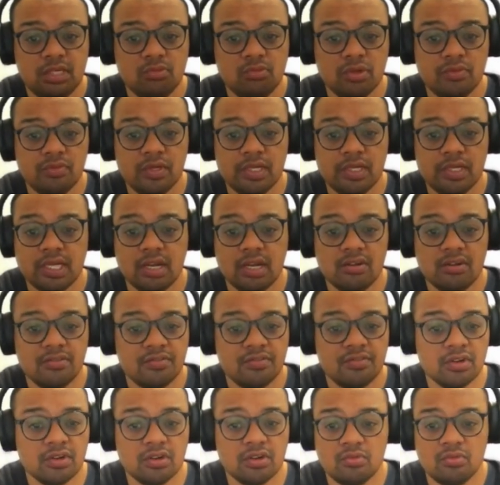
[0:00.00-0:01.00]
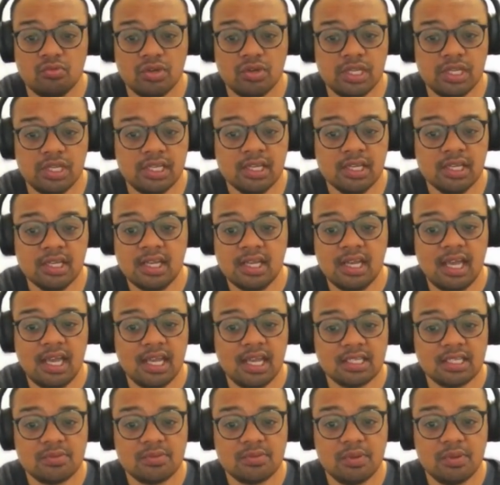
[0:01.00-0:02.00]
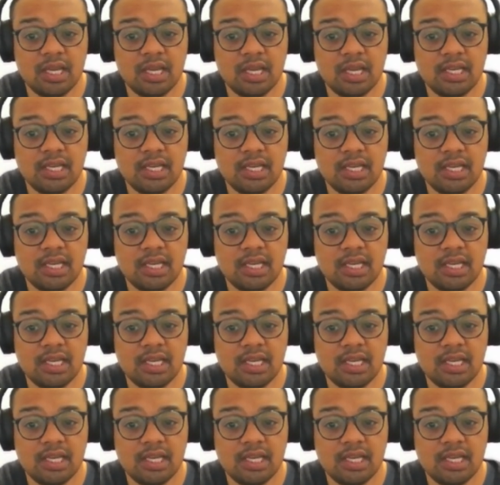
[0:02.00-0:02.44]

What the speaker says: where we go through and we explain it